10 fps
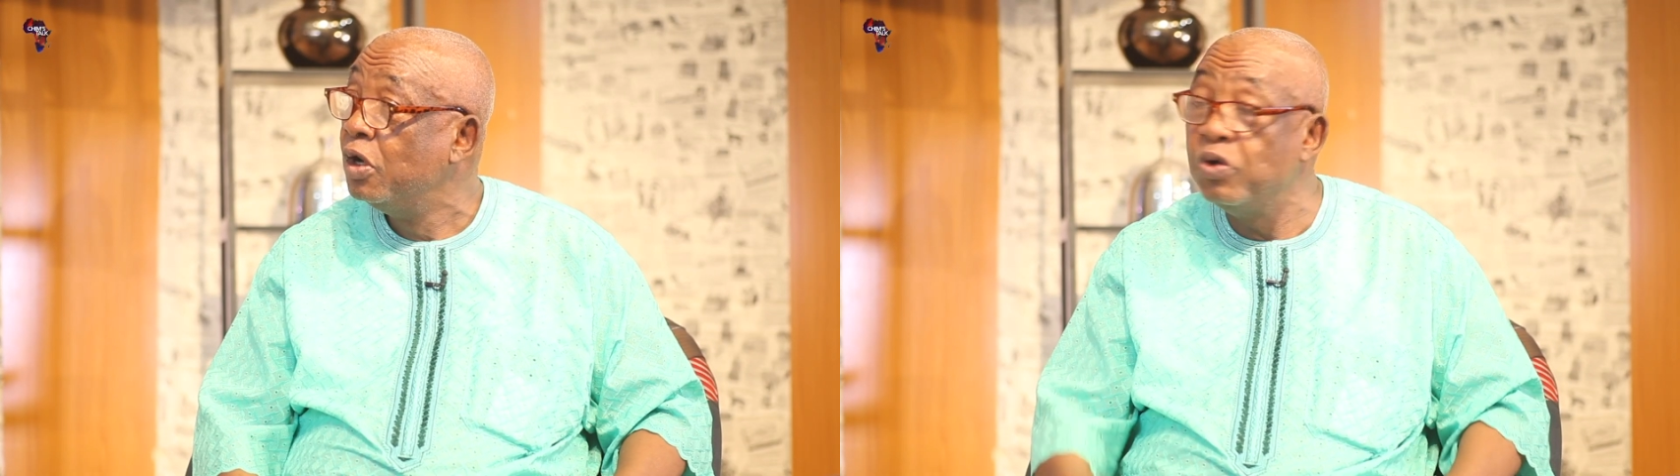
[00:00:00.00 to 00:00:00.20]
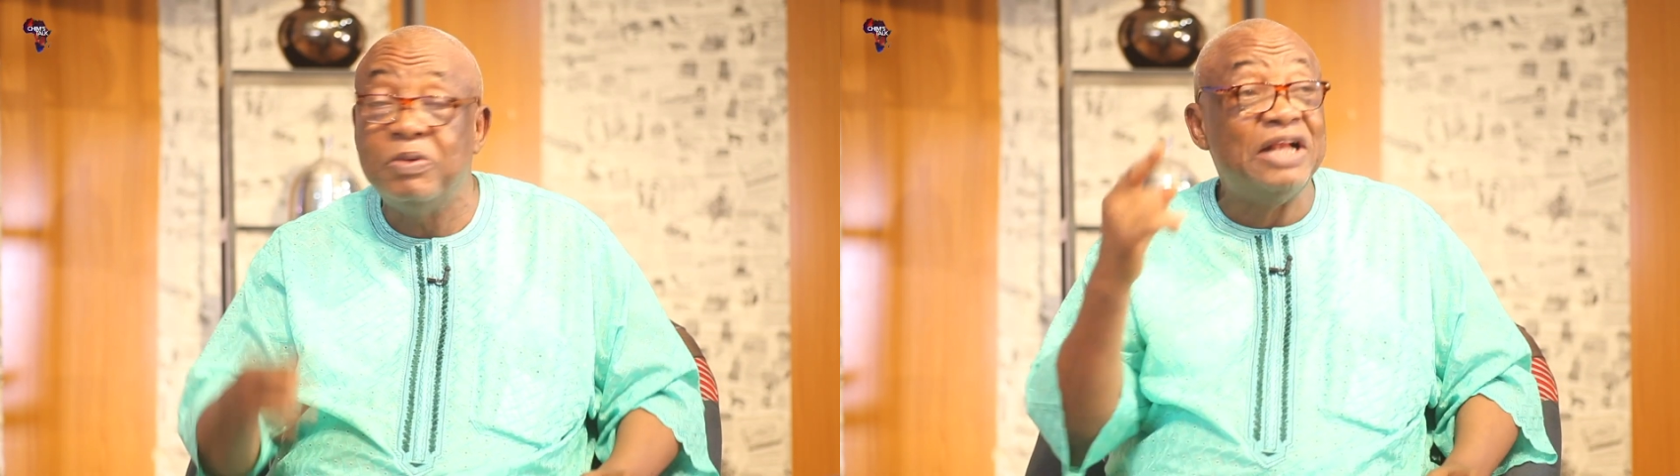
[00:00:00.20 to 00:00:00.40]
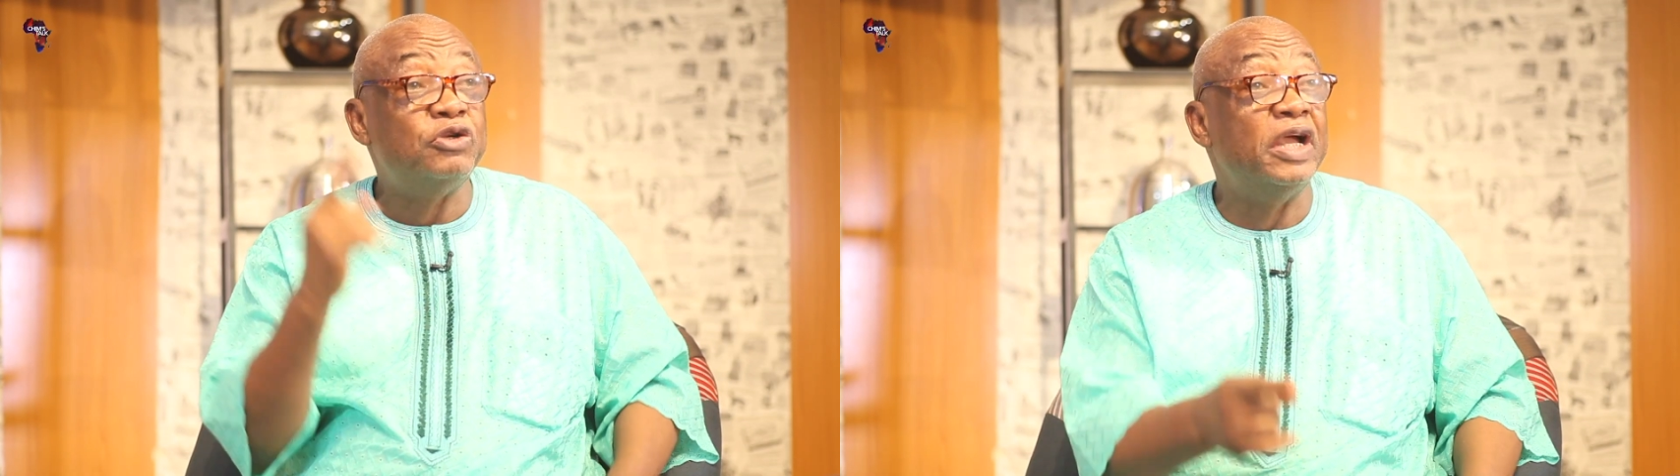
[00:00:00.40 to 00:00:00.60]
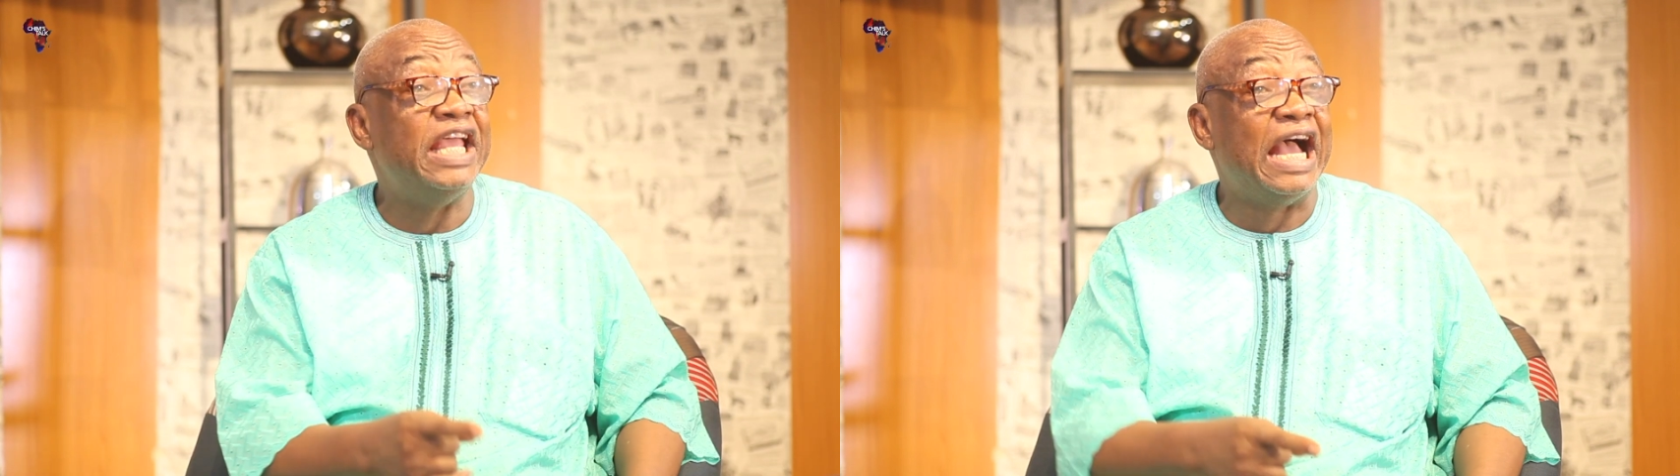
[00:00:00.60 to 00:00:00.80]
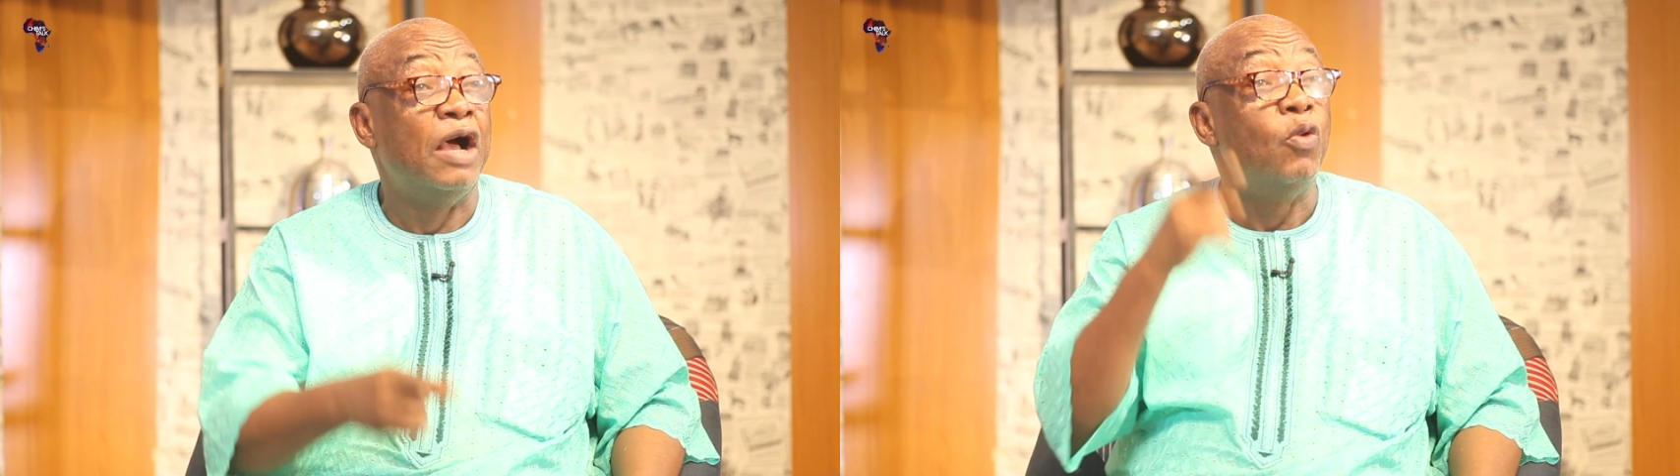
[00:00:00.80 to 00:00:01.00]
We want to
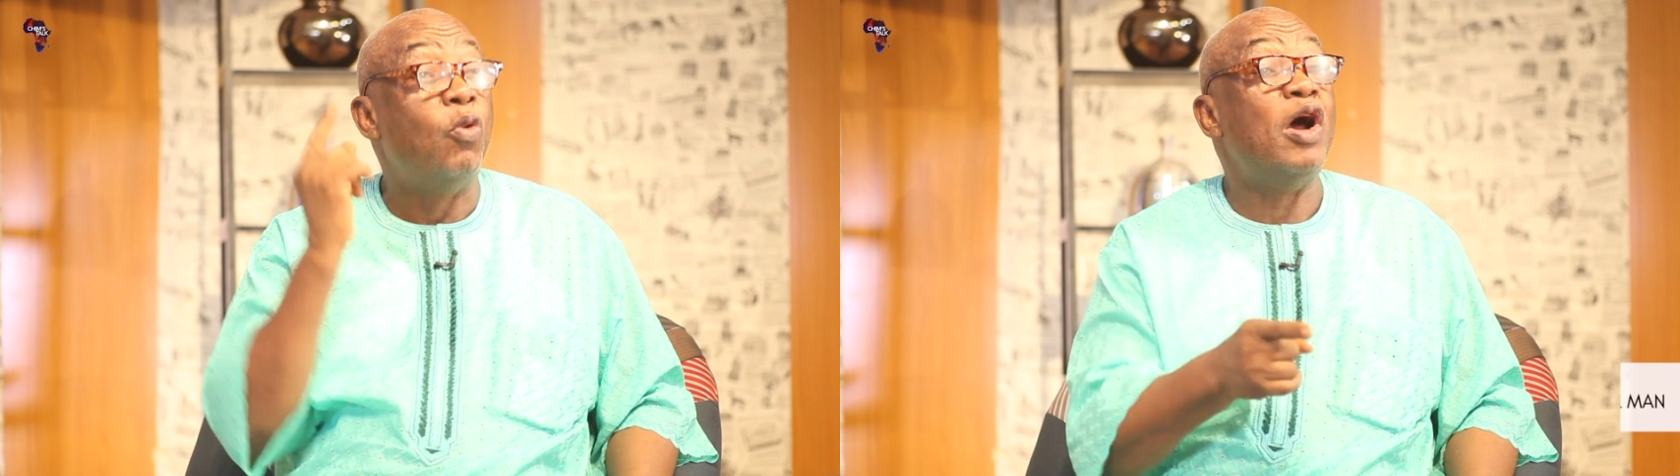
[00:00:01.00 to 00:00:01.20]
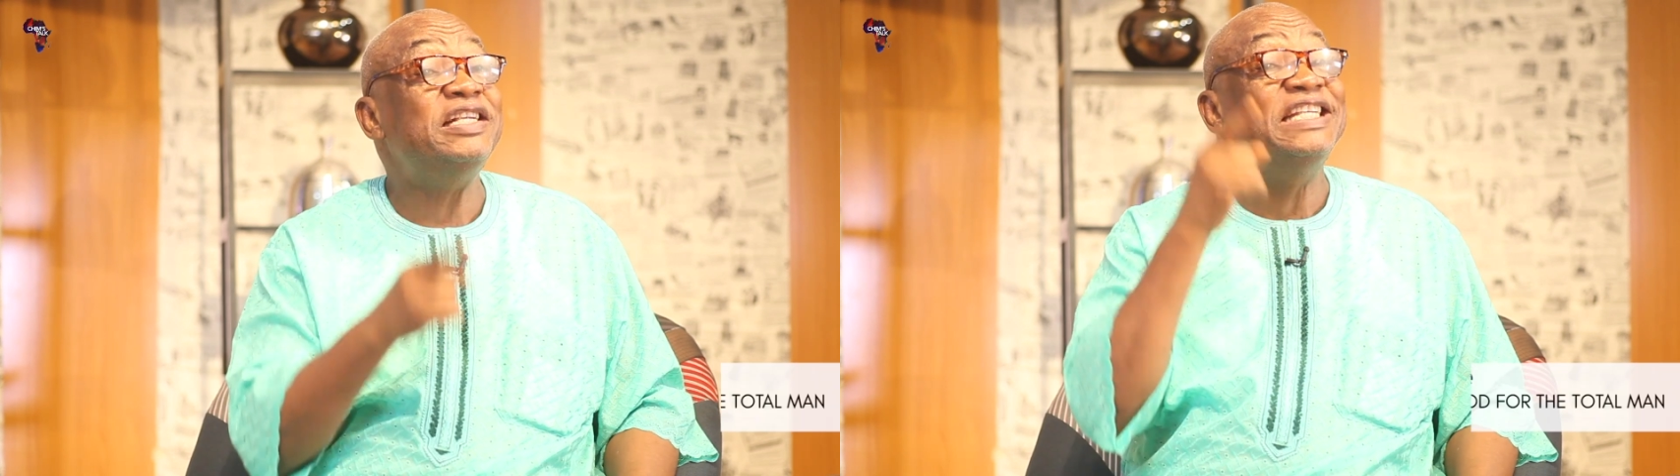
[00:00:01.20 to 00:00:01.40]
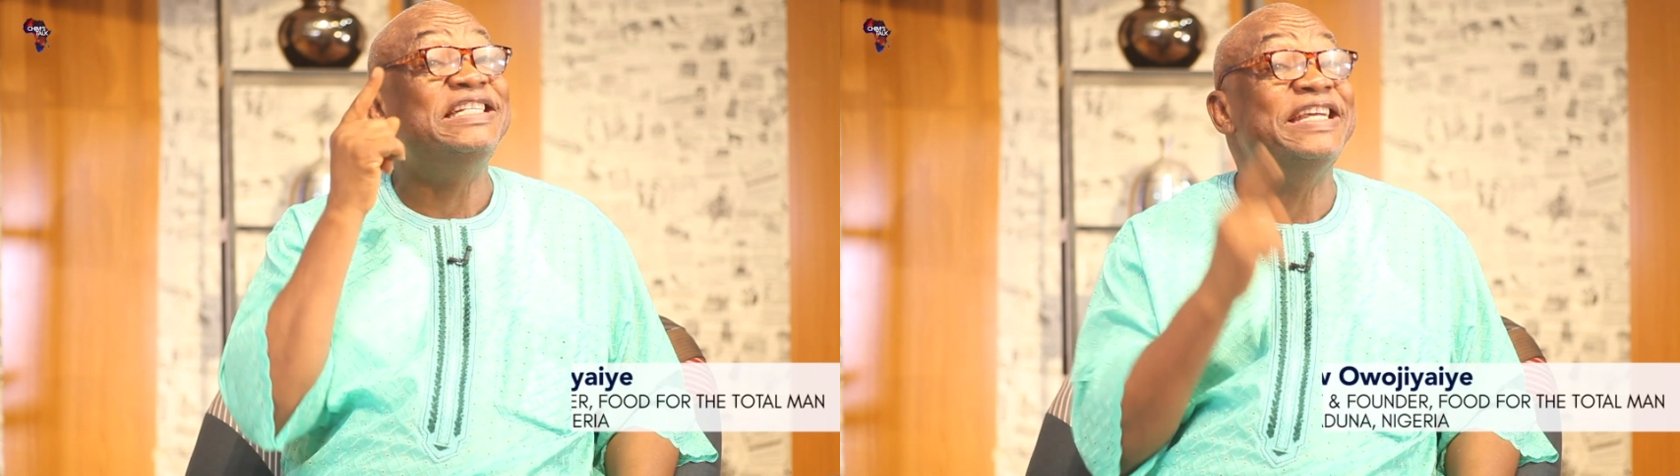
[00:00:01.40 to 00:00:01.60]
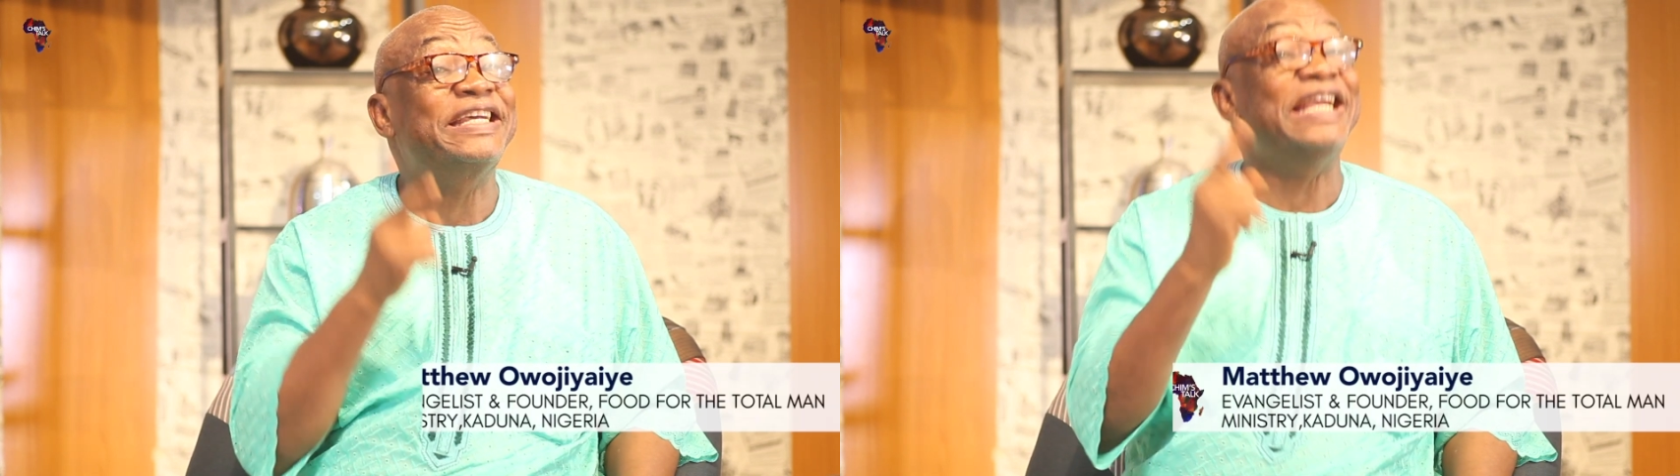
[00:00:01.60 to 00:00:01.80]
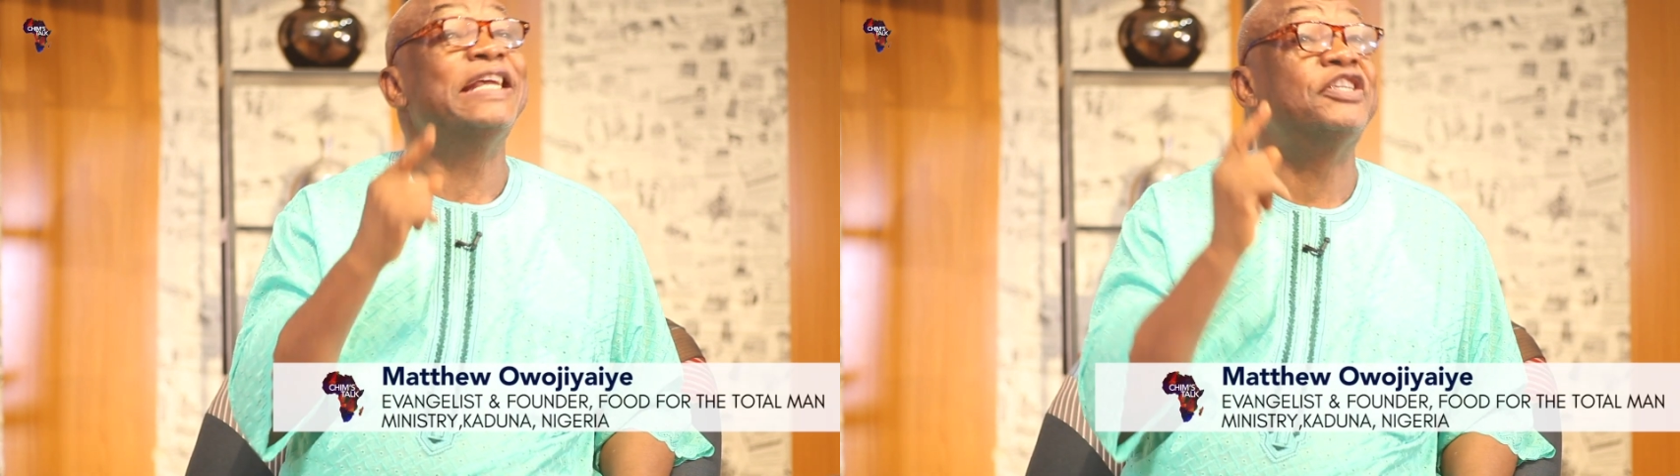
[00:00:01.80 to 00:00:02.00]
hear, what did the
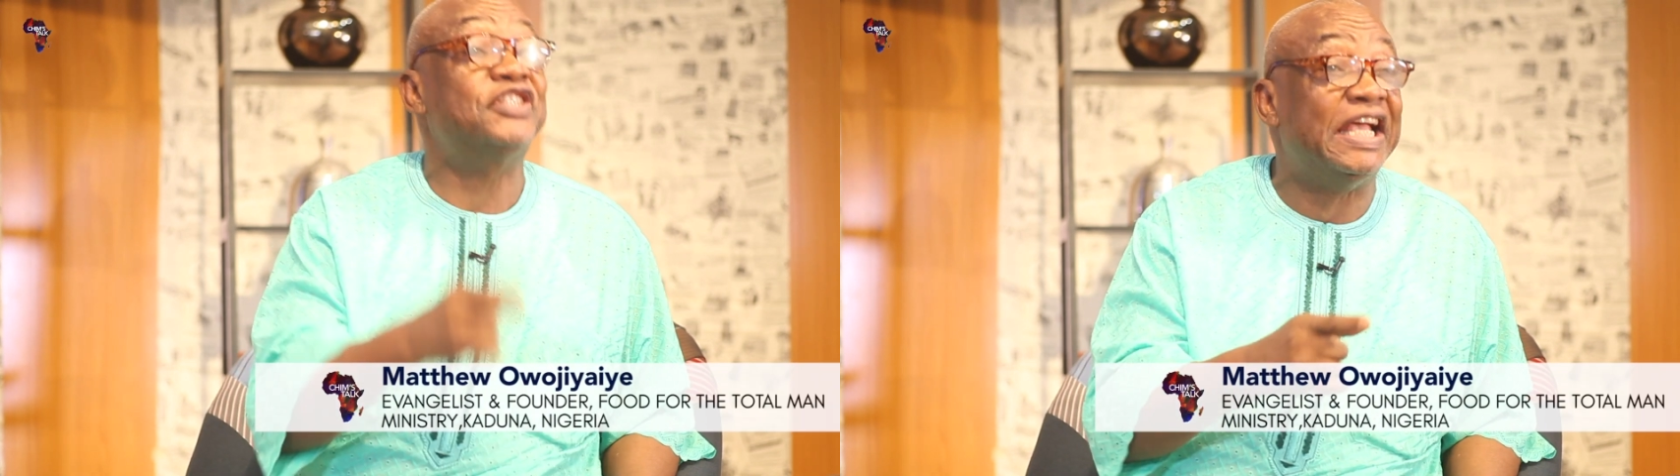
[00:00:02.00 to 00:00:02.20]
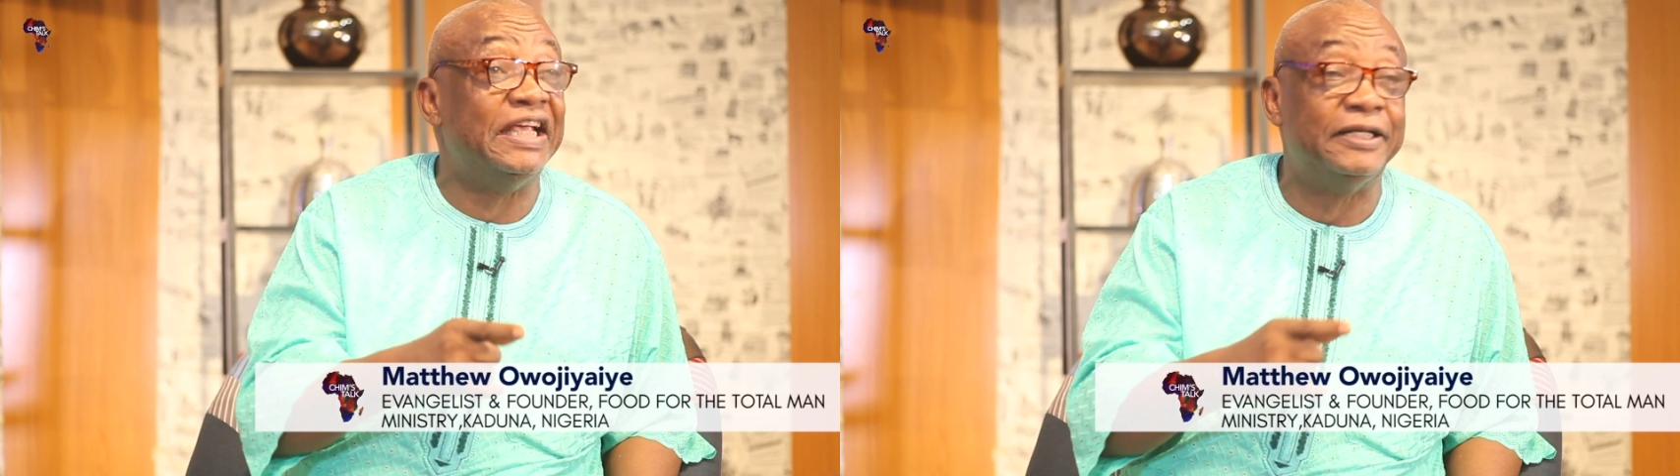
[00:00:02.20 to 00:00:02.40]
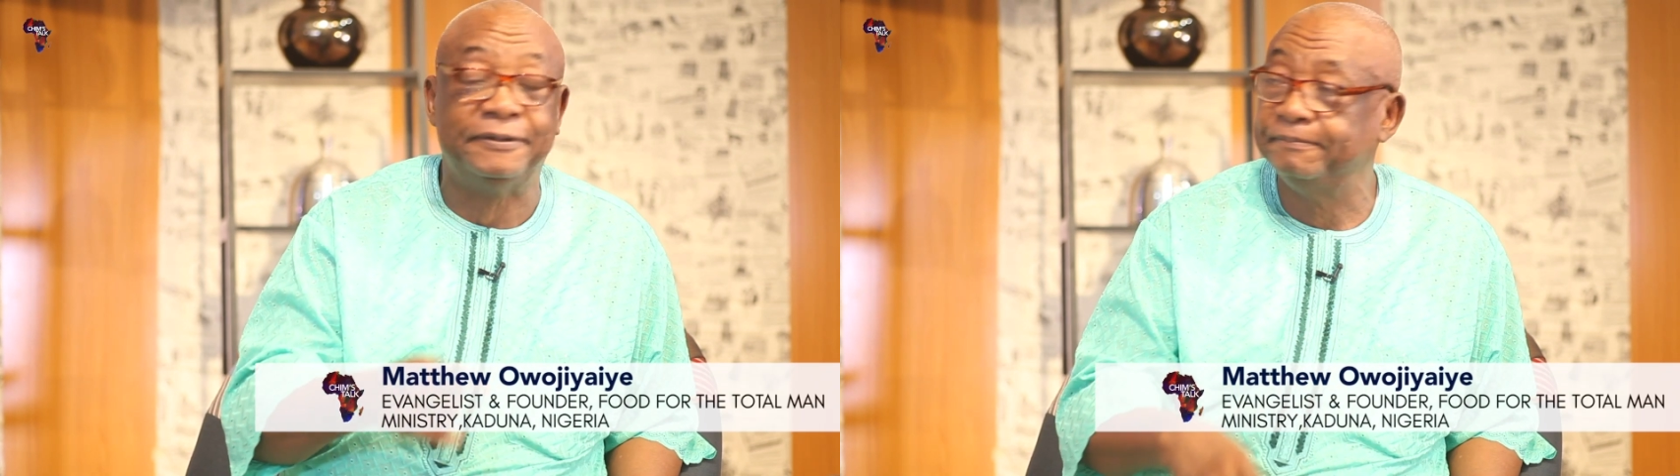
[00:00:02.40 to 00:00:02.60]
king say?